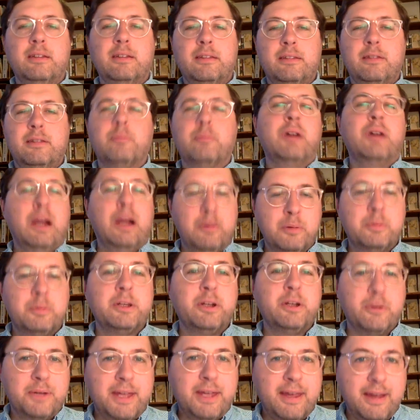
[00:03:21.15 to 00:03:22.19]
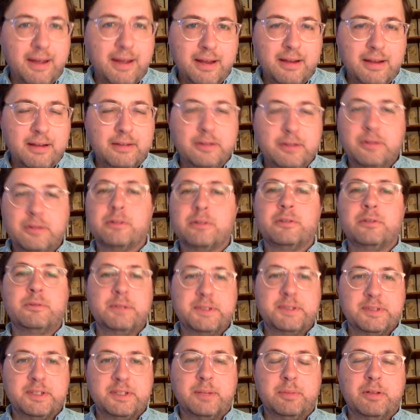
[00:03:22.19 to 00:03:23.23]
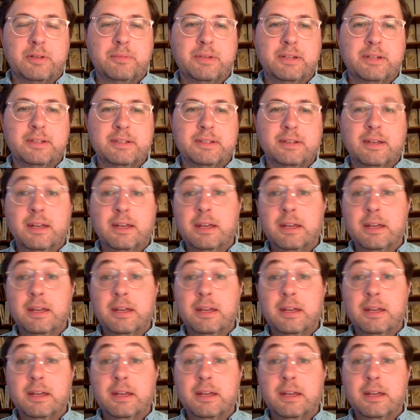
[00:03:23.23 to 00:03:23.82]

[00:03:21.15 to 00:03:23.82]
they're probably okay. You can always supplement.